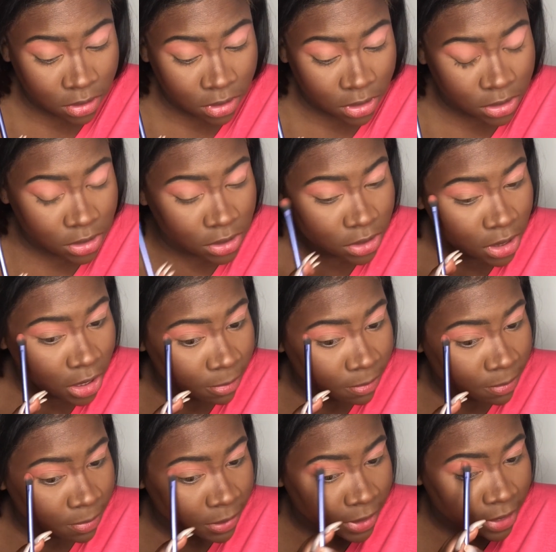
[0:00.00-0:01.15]
it's just not
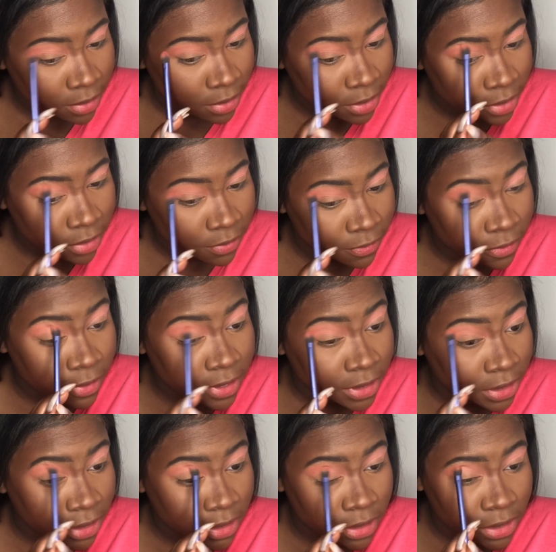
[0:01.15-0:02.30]
brown girl
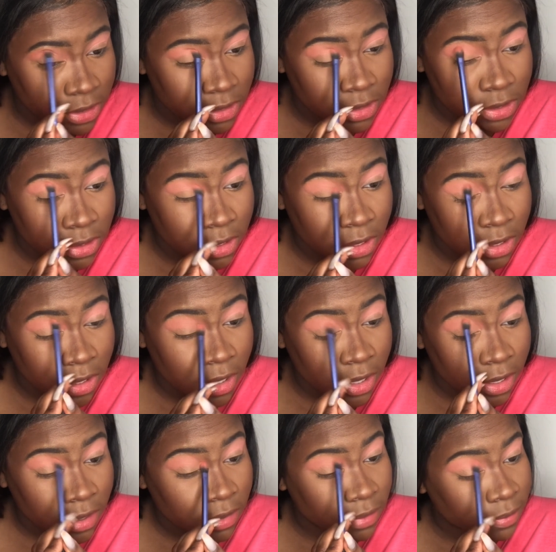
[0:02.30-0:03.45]
friendly. Let's just say
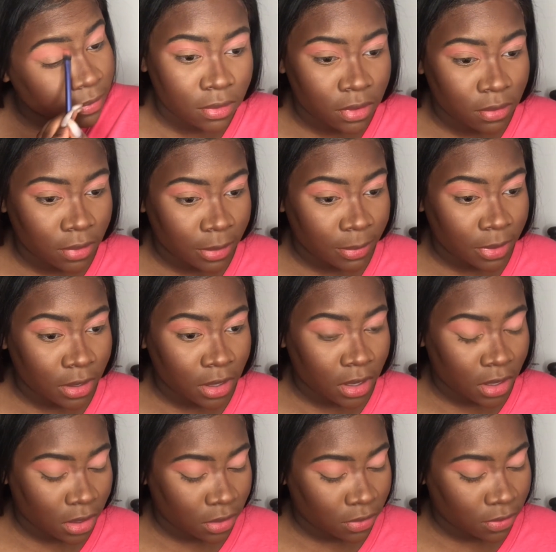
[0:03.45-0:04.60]
that. I want to wipe it
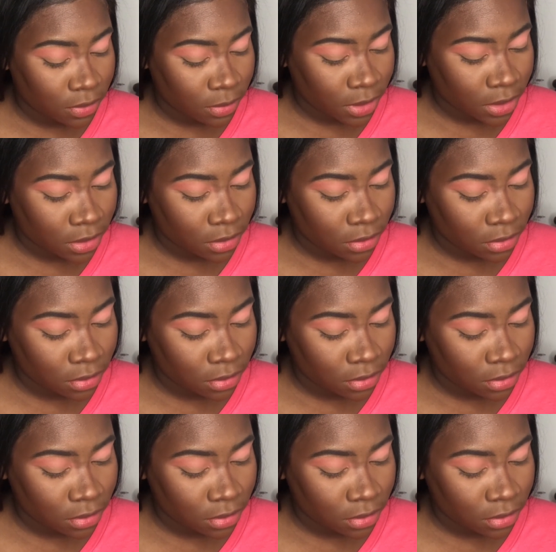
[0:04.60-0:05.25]
off, but